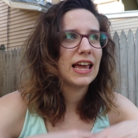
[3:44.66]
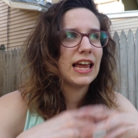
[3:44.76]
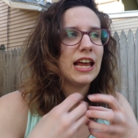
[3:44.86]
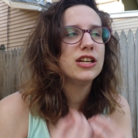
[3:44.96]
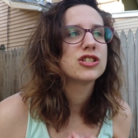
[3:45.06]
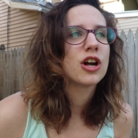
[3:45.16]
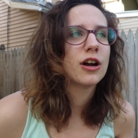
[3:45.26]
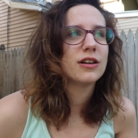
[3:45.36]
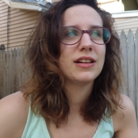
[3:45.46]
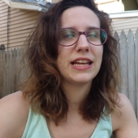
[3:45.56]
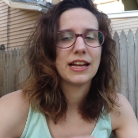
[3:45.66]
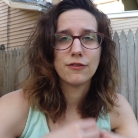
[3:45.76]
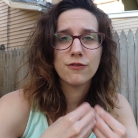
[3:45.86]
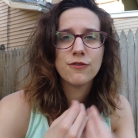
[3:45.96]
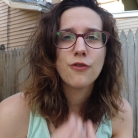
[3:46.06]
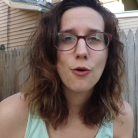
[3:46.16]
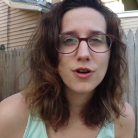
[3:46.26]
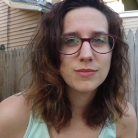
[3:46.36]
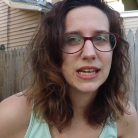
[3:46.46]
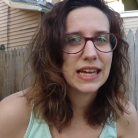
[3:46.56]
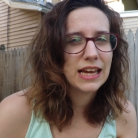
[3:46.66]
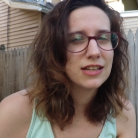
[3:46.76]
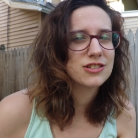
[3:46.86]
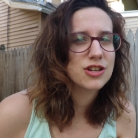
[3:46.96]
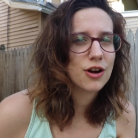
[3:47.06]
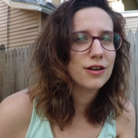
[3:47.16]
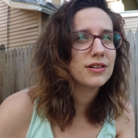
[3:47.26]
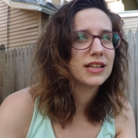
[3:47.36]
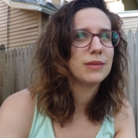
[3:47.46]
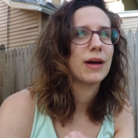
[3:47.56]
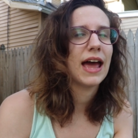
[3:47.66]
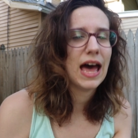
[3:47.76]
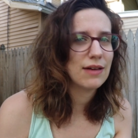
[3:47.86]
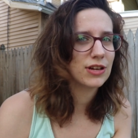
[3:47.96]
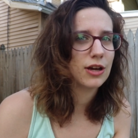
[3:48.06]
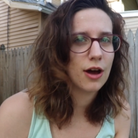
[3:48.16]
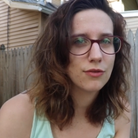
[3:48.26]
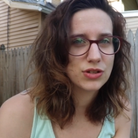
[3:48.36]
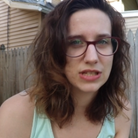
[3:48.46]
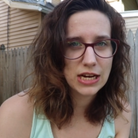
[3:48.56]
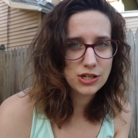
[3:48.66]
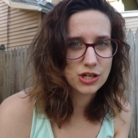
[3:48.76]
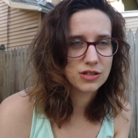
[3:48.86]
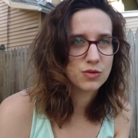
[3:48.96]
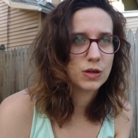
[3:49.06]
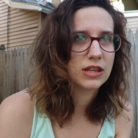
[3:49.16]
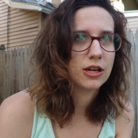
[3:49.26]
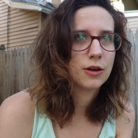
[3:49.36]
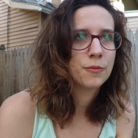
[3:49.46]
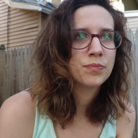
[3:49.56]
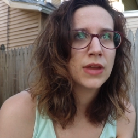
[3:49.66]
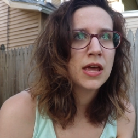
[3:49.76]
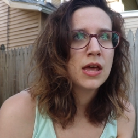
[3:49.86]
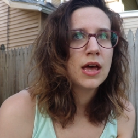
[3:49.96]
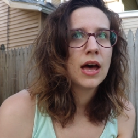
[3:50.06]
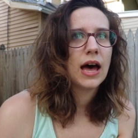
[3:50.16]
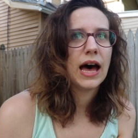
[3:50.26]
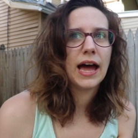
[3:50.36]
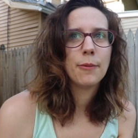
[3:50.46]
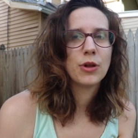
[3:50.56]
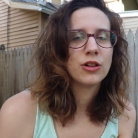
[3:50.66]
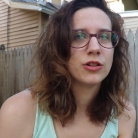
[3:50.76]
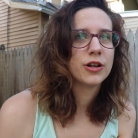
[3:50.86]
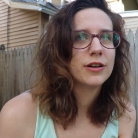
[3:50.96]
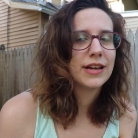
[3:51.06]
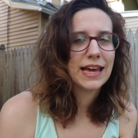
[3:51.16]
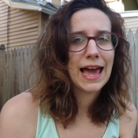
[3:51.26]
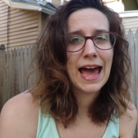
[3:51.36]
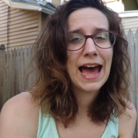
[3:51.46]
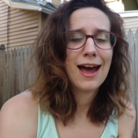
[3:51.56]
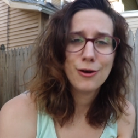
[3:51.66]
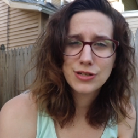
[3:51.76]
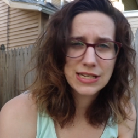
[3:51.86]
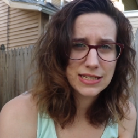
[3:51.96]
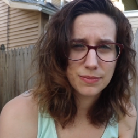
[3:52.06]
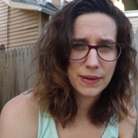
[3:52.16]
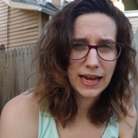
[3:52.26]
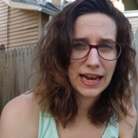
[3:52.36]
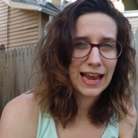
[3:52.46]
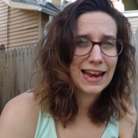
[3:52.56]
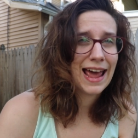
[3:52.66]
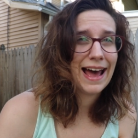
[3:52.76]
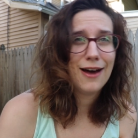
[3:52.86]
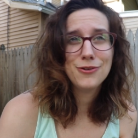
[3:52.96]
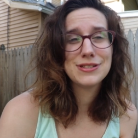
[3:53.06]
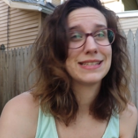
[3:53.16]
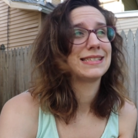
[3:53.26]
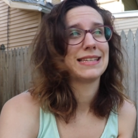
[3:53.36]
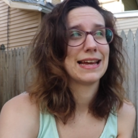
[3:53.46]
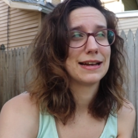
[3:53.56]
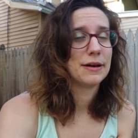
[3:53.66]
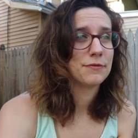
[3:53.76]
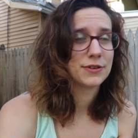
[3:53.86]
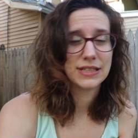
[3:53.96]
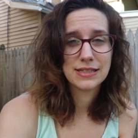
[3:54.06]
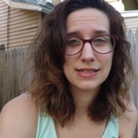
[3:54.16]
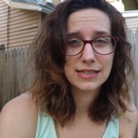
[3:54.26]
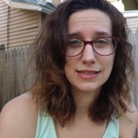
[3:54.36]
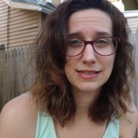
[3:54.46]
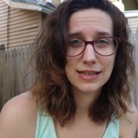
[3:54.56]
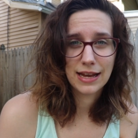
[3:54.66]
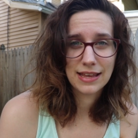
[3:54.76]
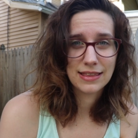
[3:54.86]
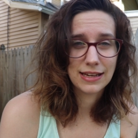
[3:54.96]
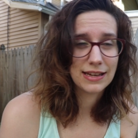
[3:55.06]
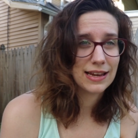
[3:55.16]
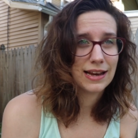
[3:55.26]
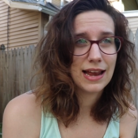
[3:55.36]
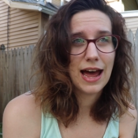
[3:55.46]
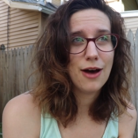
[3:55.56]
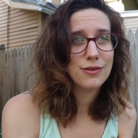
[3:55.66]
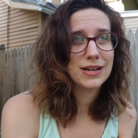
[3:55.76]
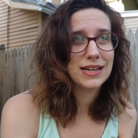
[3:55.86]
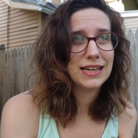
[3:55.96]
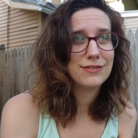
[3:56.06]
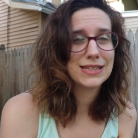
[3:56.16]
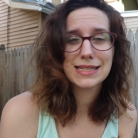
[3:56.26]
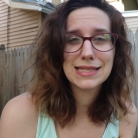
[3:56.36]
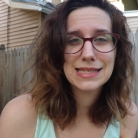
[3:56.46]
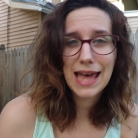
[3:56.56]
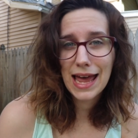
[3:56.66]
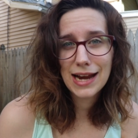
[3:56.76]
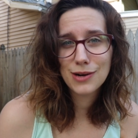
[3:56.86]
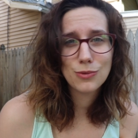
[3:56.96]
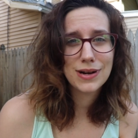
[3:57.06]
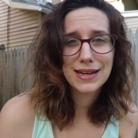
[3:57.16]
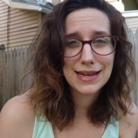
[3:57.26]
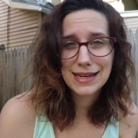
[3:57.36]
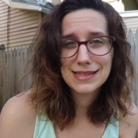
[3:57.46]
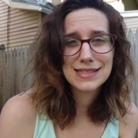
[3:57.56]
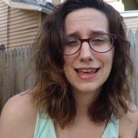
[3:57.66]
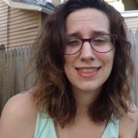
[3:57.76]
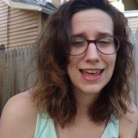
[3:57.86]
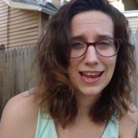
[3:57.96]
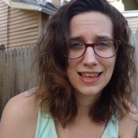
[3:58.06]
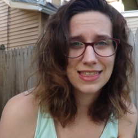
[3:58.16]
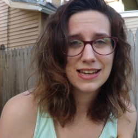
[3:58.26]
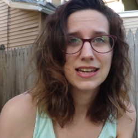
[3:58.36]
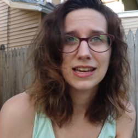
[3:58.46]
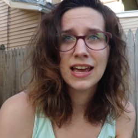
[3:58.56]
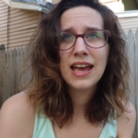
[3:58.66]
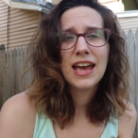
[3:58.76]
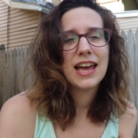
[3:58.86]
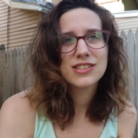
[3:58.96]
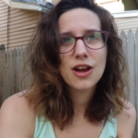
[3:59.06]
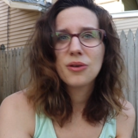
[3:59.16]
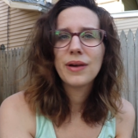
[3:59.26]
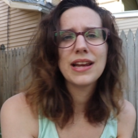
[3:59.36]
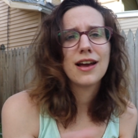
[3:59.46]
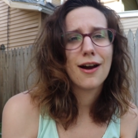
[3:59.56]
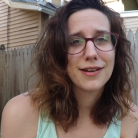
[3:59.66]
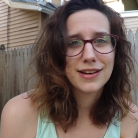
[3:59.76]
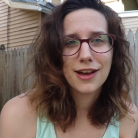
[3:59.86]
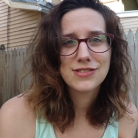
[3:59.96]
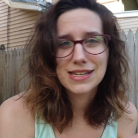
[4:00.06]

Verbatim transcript: internally and form it internally by having conversations with you. I'm learning how to debate and how to stand up for these things that I think, and how to even decide what it is that I think. It's already hard enough